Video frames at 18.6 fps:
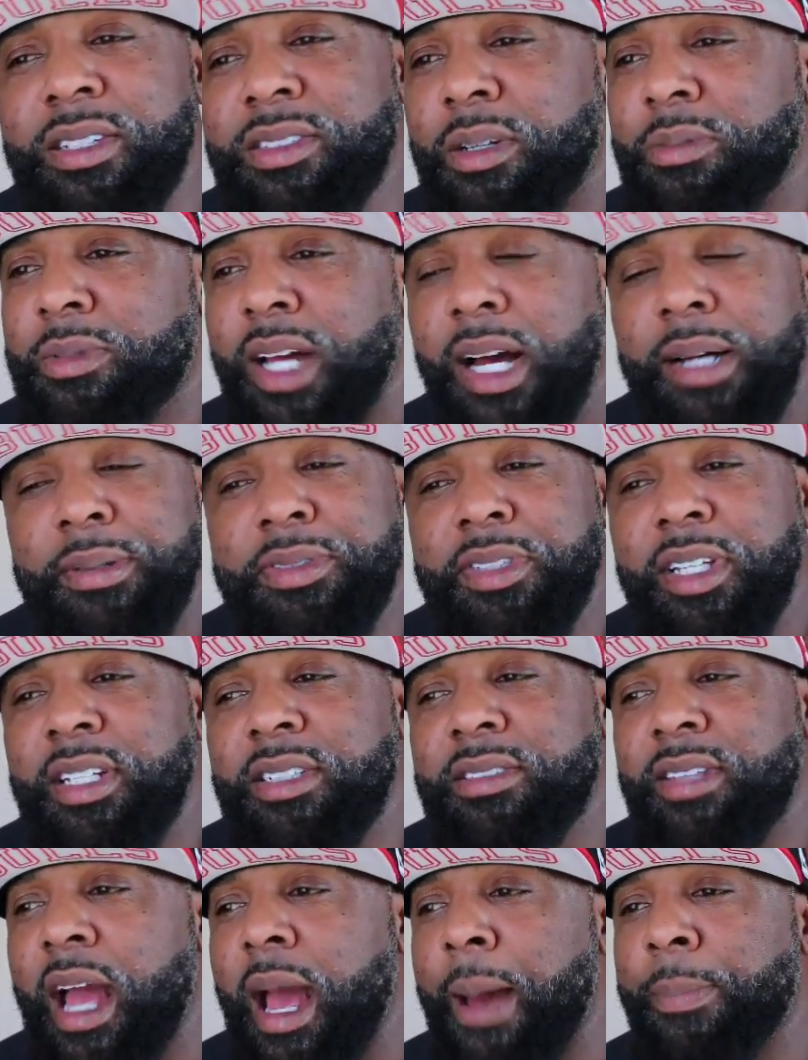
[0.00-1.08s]
Sometimes
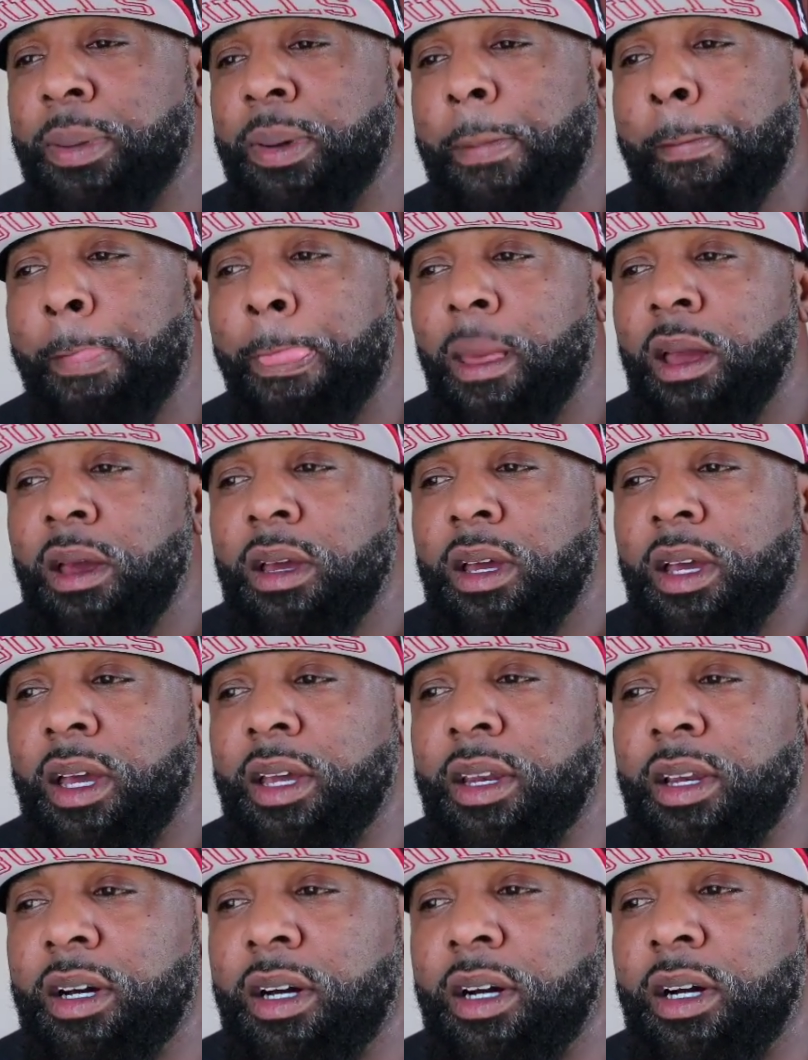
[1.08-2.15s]
things happen,
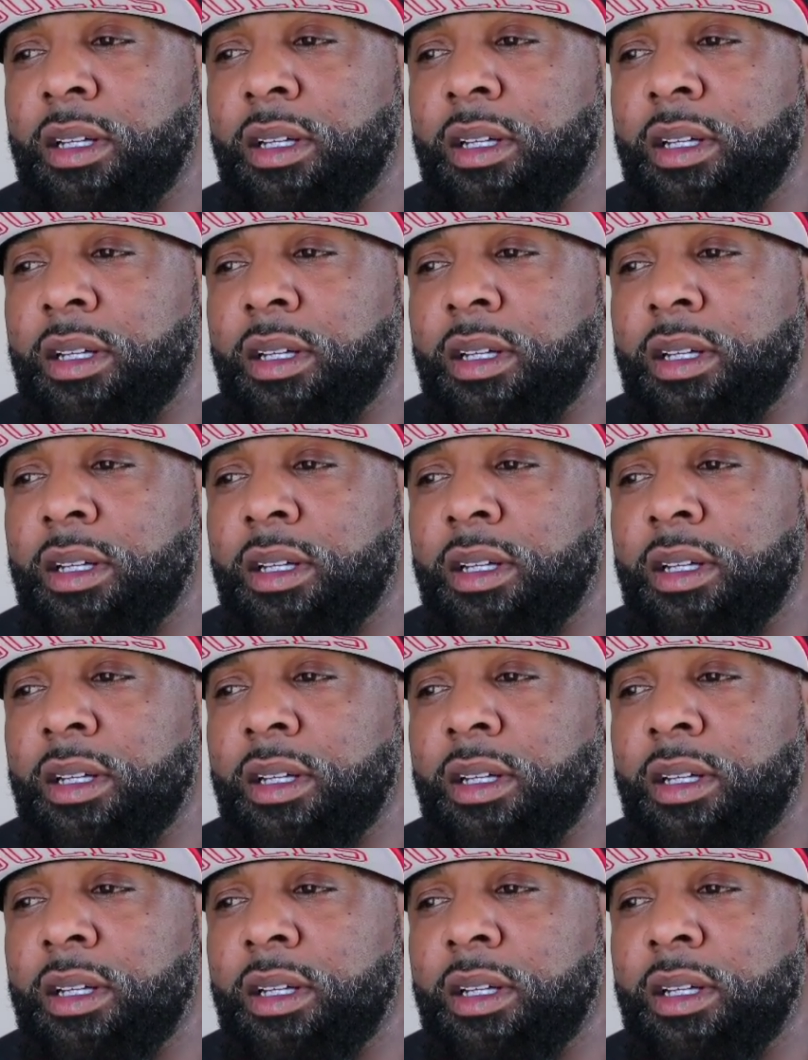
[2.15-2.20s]
and